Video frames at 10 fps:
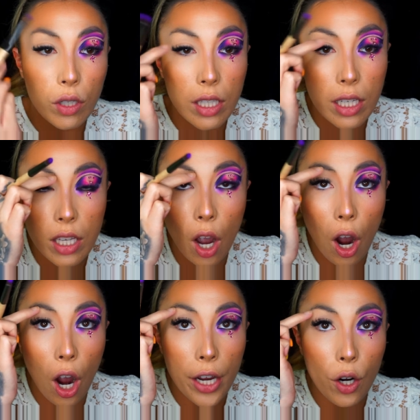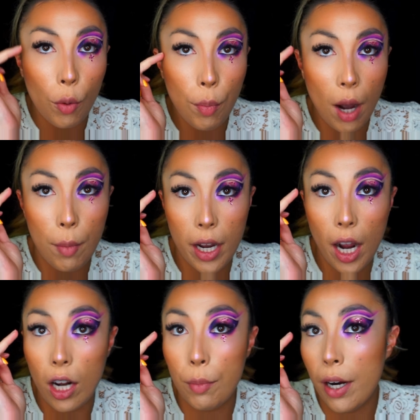this high up on my
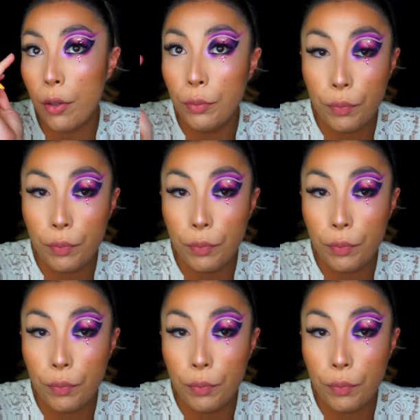eyebrow.